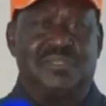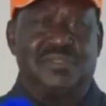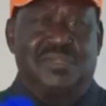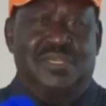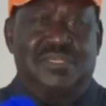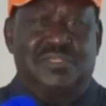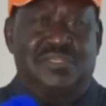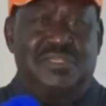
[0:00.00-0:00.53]
You
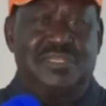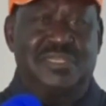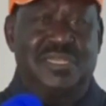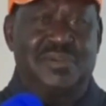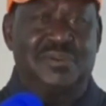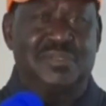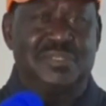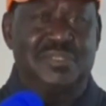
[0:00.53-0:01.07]
can see
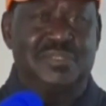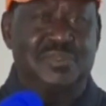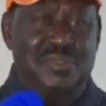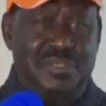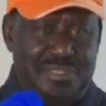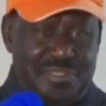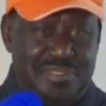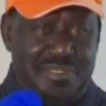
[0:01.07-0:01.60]
now in the
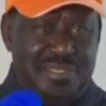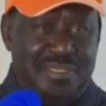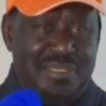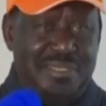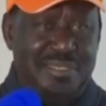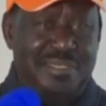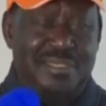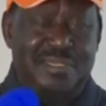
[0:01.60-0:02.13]
US,
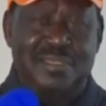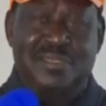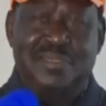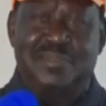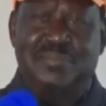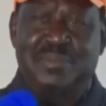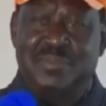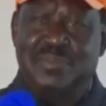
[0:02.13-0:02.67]

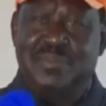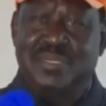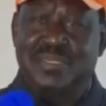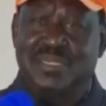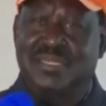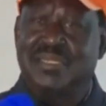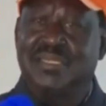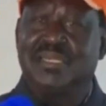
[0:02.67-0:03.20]
people are
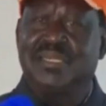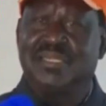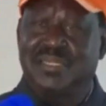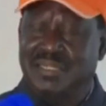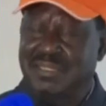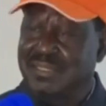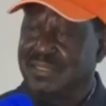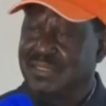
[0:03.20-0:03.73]
declaring
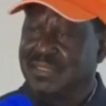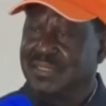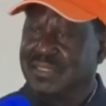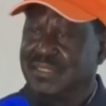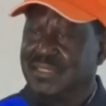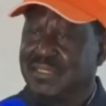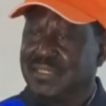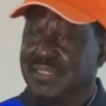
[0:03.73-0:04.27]

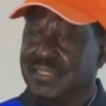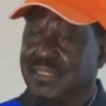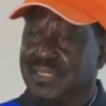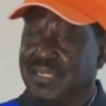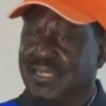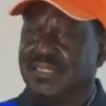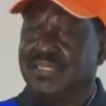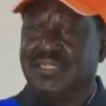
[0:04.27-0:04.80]

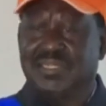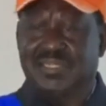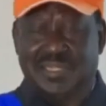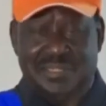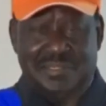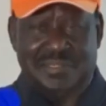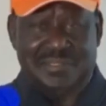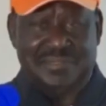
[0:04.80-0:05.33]

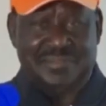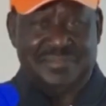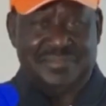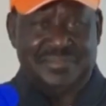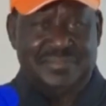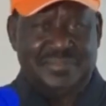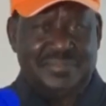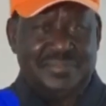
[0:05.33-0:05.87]
candidatures
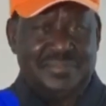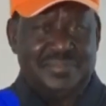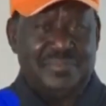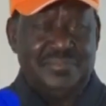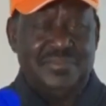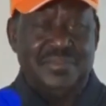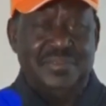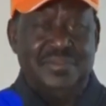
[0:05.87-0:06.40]

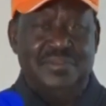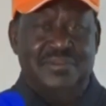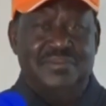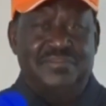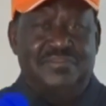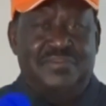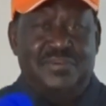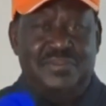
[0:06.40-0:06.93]

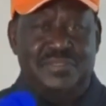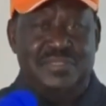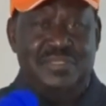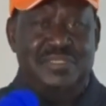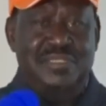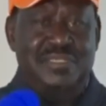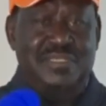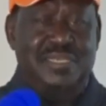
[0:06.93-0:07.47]
for
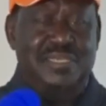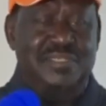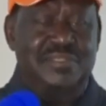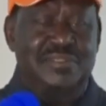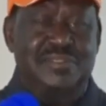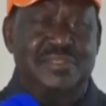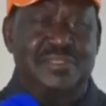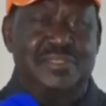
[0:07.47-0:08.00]

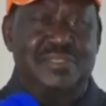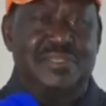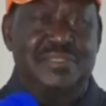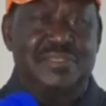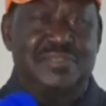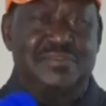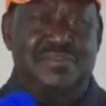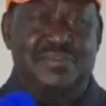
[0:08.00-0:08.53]
senators,
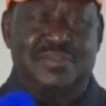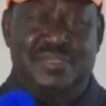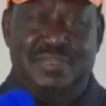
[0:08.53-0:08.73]
for